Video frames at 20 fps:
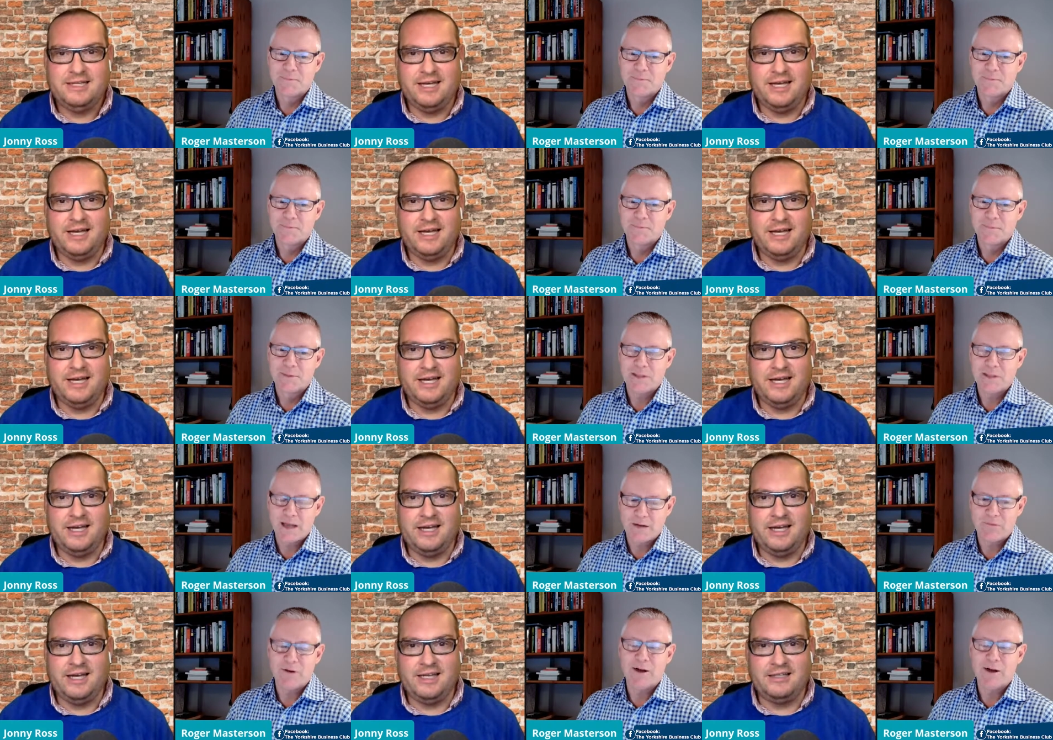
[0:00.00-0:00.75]

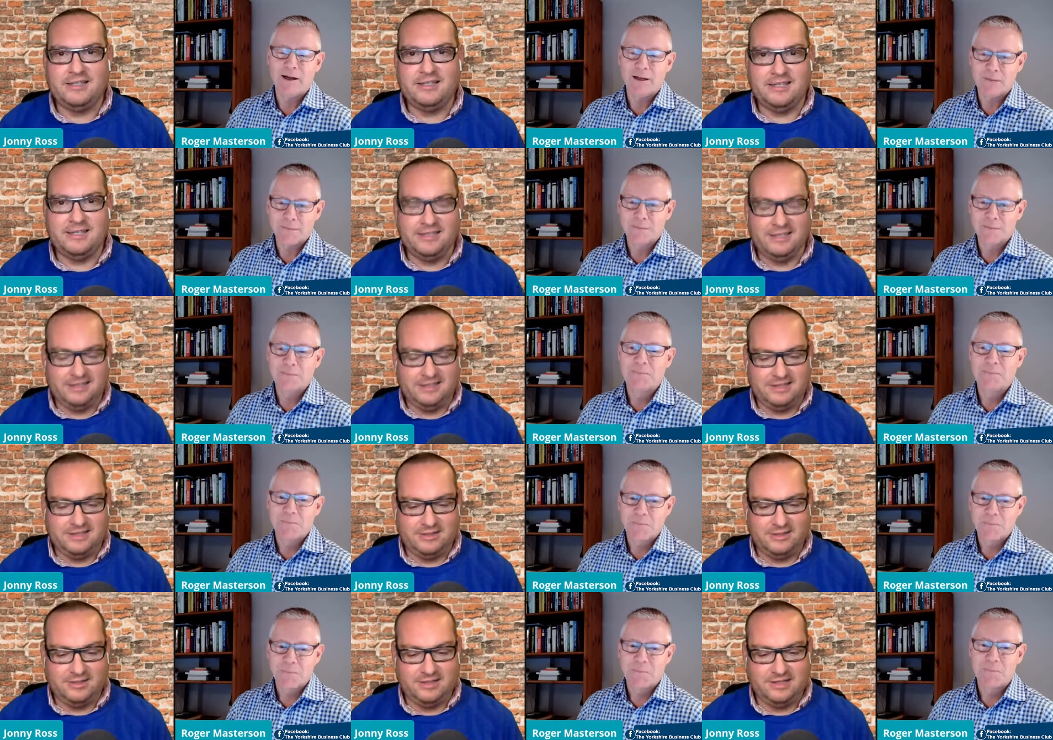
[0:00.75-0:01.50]
Speaker 1: uh, and, and,
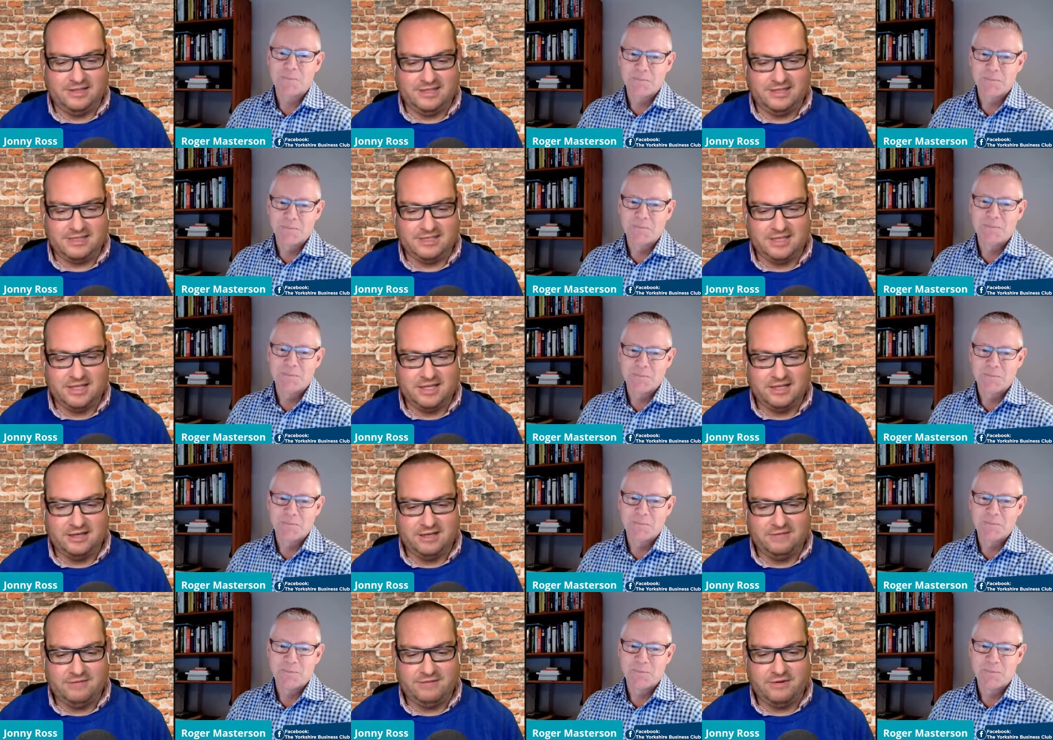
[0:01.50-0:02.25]
so I think that's a,
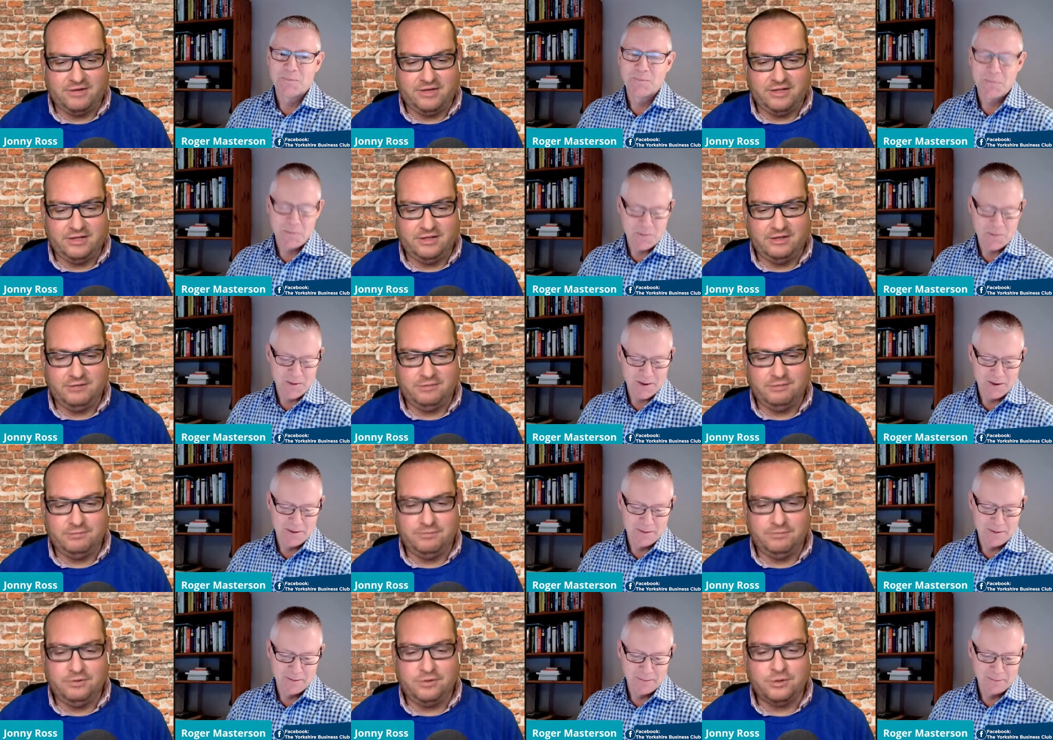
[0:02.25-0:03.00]
a,
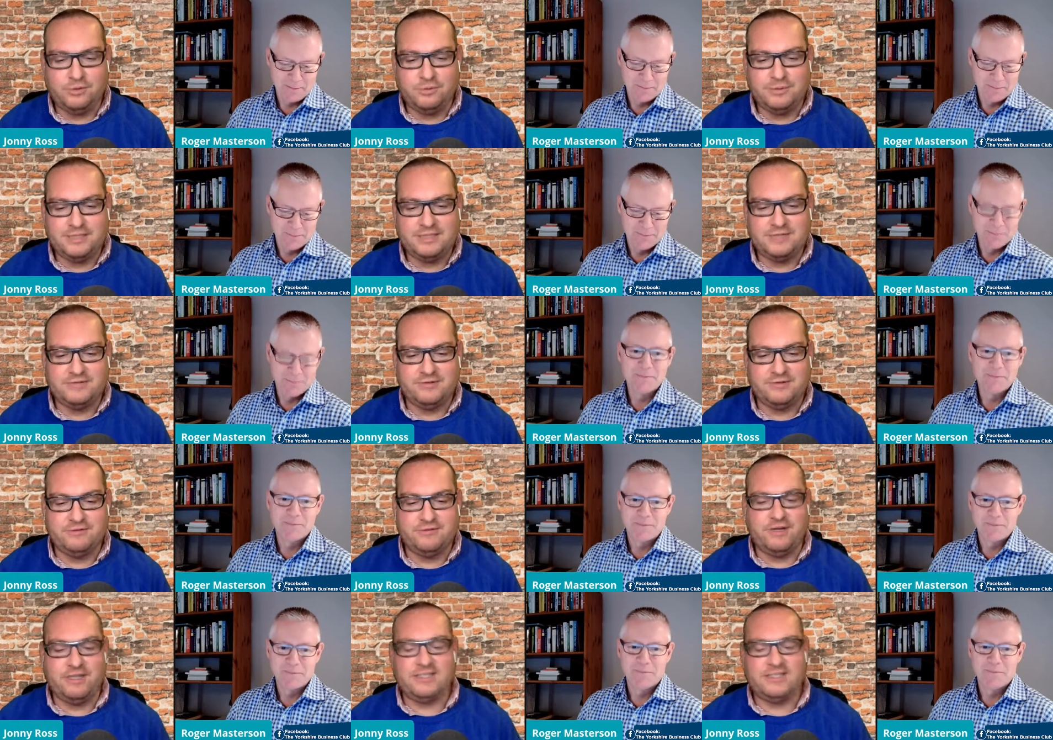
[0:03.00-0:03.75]
very good bit of
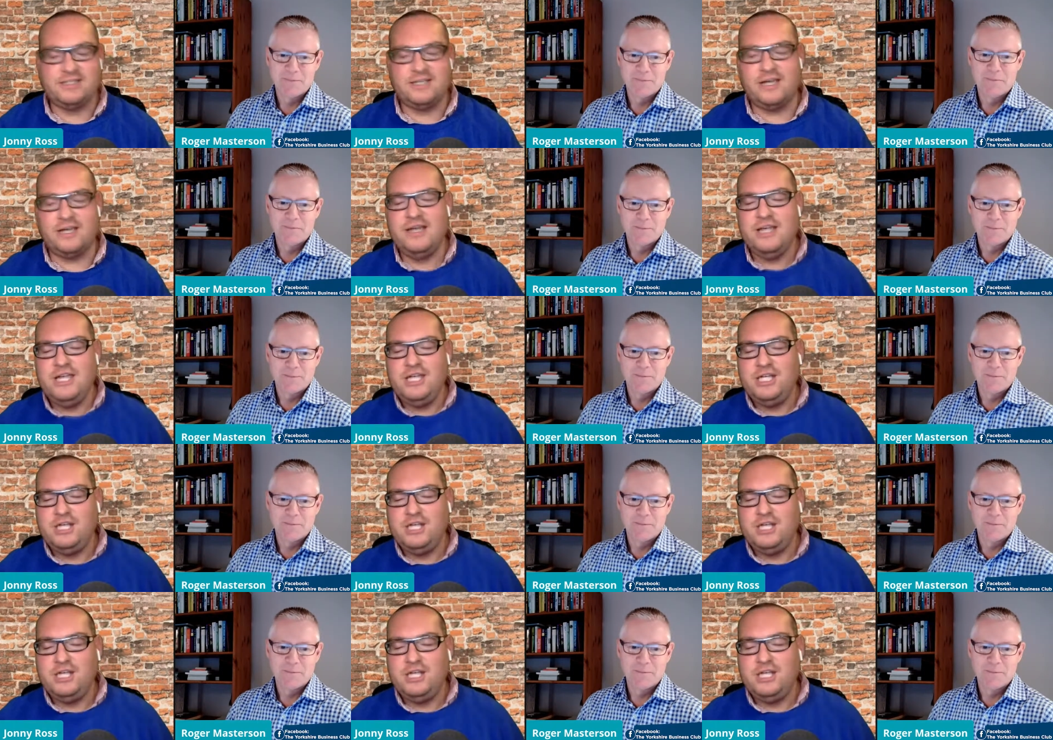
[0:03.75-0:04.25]
advice there.